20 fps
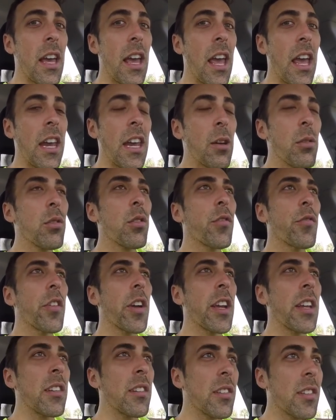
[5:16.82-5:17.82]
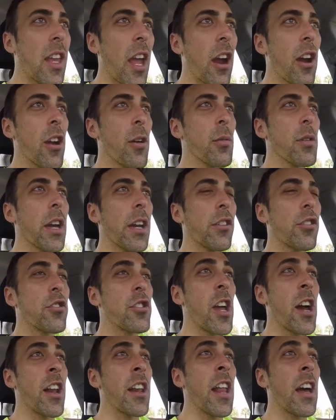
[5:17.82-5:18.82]
and it was freaking scary. We're like
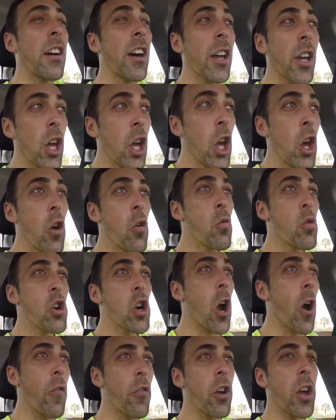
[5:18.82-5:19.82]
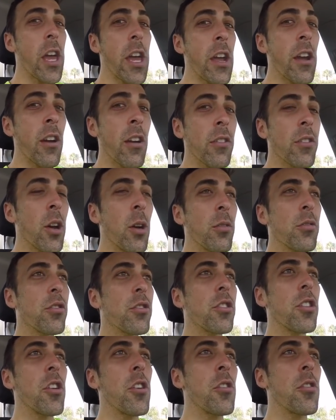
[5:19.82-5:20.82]
shouting out like, we're over here, don't
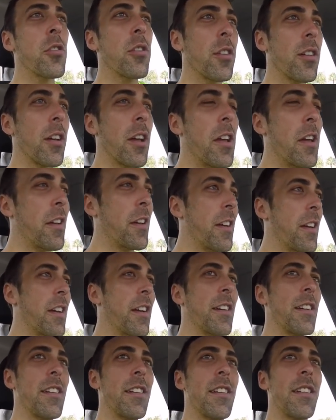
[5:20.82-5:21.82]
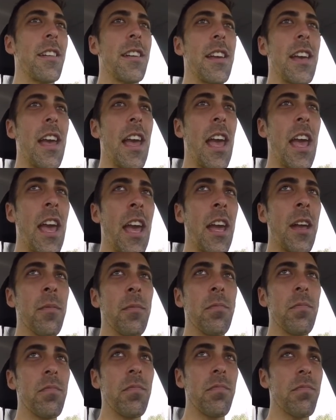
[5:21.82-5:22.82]
shoot.
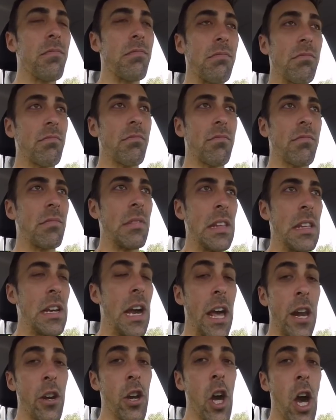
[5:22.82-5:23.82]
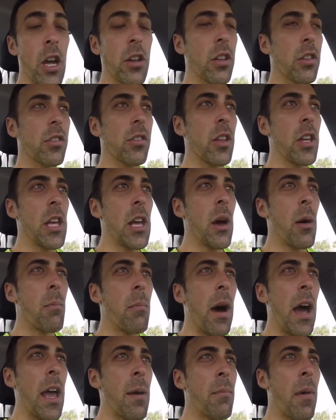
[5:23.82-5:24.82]
And I don't know,
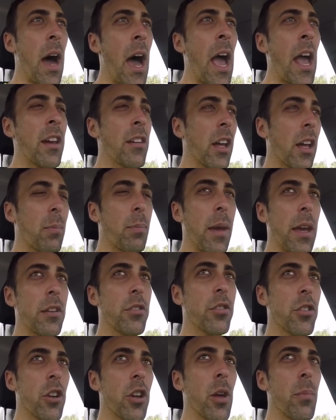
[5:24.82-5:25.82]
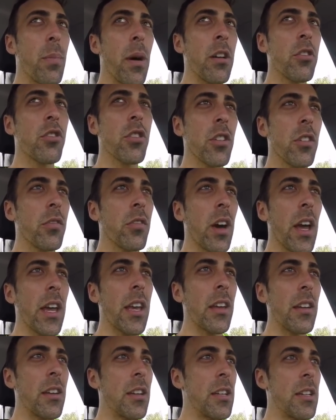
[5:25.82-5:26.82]
my mind like pictured a bunch of
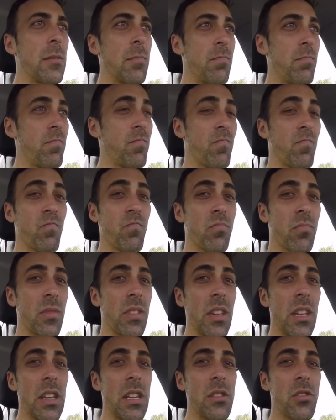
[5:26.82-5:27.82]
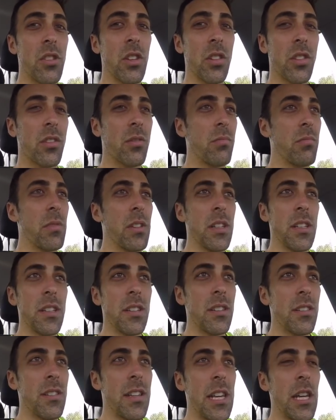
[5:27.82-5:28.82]
like just
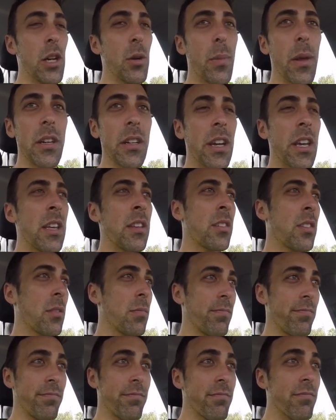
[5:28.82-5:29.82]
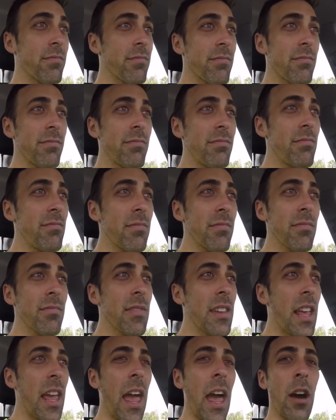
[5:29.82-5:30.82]
hillbillies
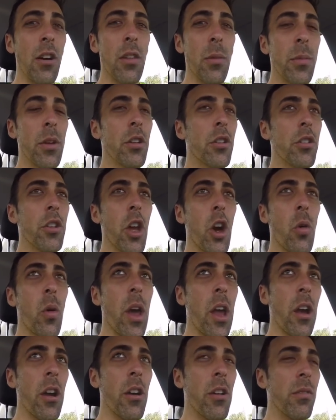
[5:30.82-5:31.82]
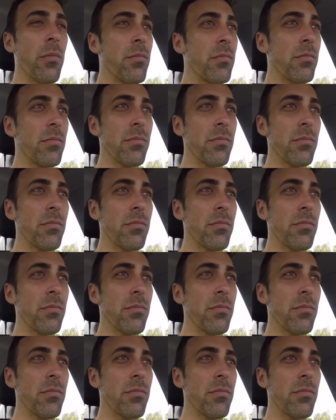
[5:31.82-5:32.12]
out in the middle of nowhere,